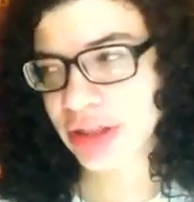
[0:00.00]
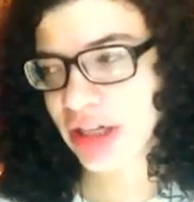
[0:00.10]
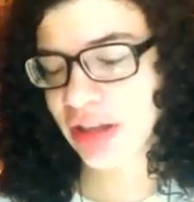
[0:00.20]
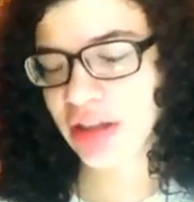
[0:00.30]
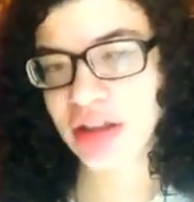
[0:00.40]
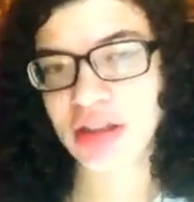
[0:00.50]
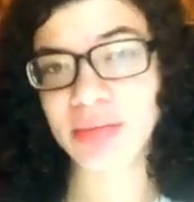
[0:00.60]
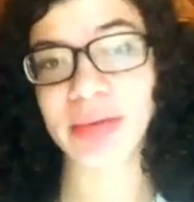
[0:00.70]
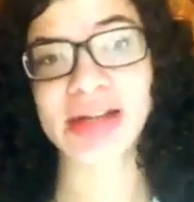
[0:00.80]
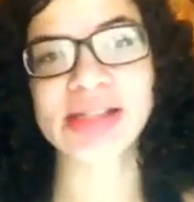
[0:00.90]
and I think the
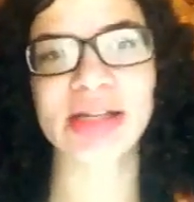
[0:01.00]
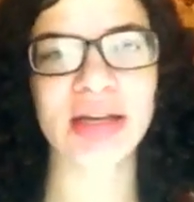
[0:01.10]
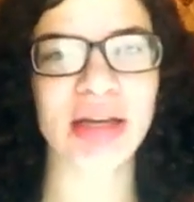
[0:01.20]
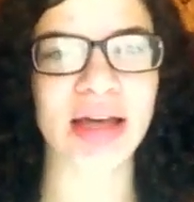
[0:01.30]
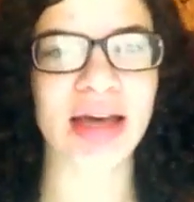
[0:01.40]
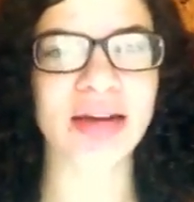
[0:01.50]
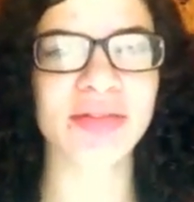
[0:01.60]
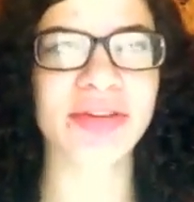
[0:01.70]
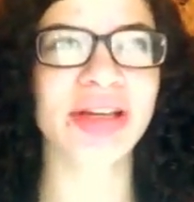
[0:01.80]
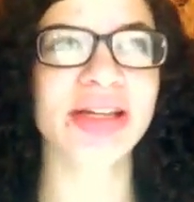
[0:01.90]
best thing out
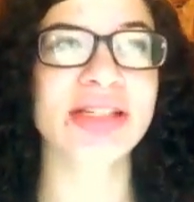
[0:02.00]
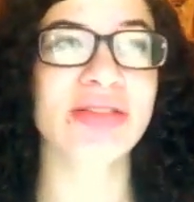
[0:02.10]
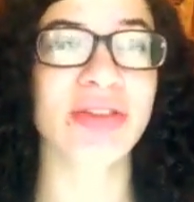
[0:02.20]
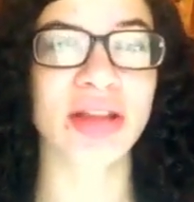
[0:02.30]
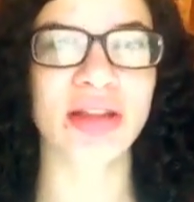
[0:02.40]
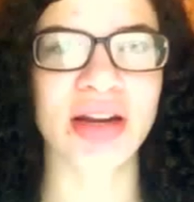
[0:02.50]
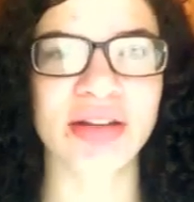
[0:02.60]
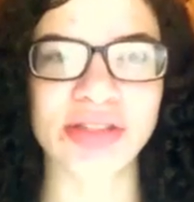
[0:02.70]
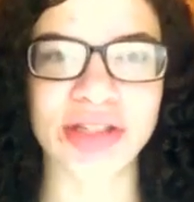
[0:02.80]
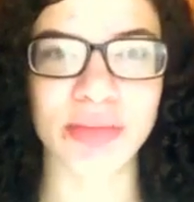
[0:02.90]
of it is the fact
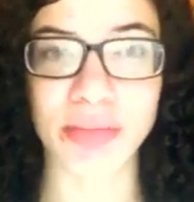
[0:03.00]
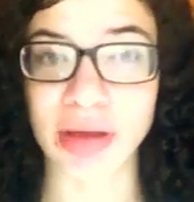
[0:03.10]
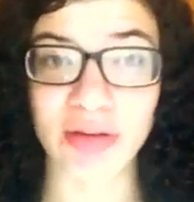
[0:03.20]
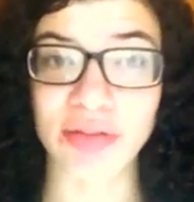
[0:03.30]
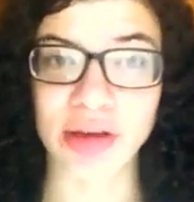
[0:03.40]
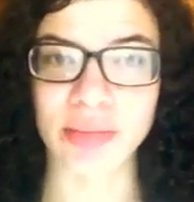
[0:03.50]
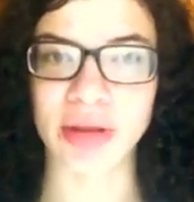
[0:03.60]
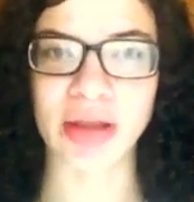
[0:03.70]
have such a big family.